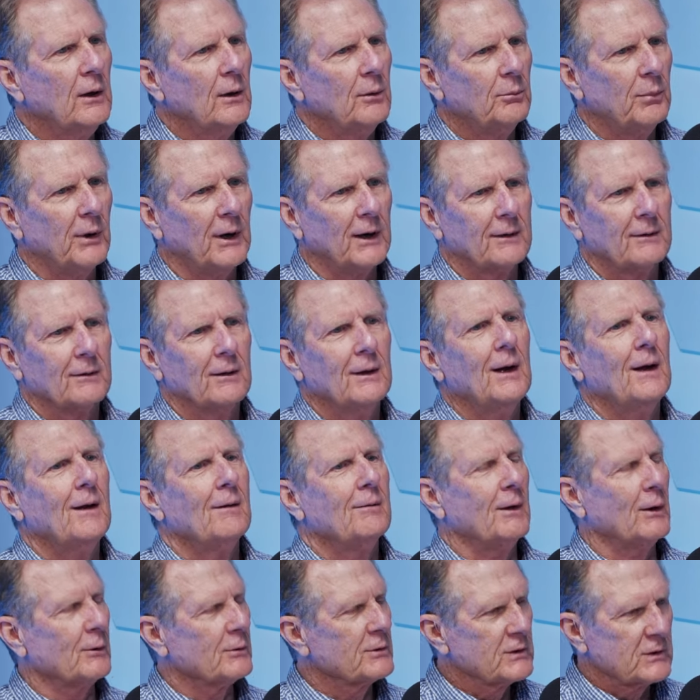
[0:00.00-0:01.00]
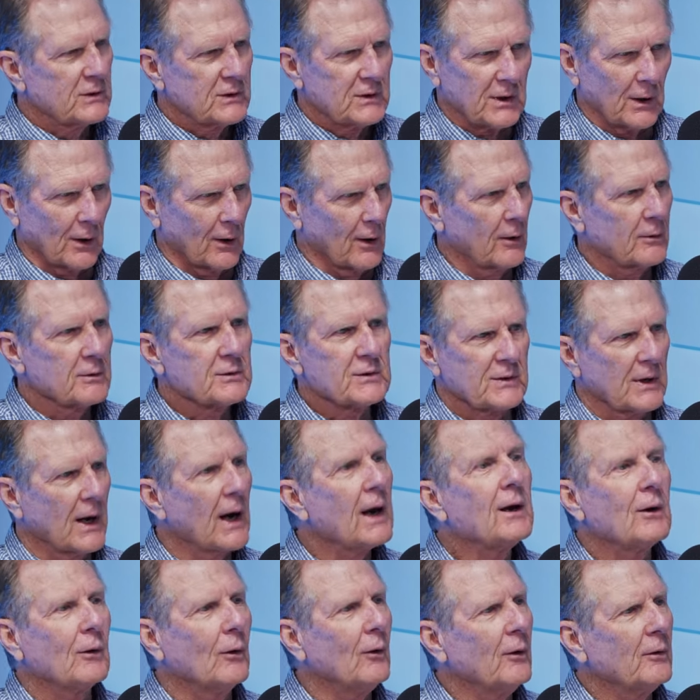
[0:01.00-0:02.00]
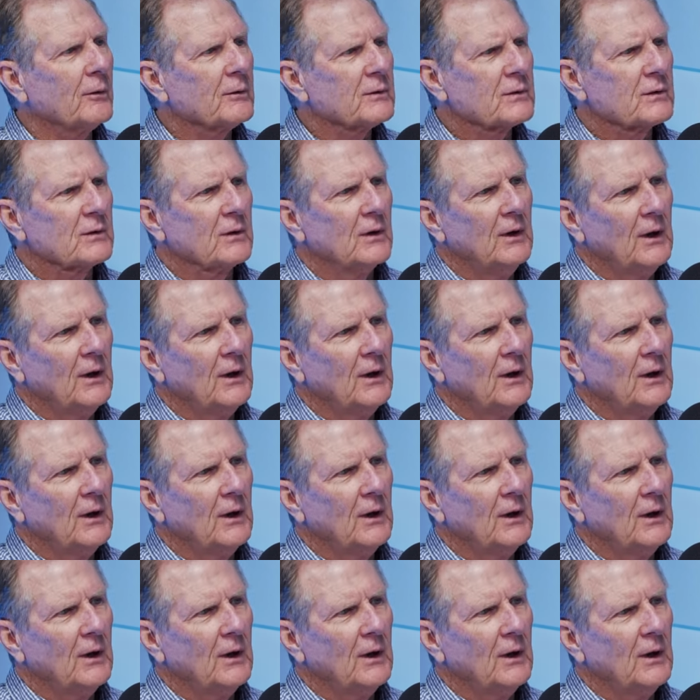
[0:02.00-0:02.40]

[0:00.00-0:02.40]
but there still are cycles.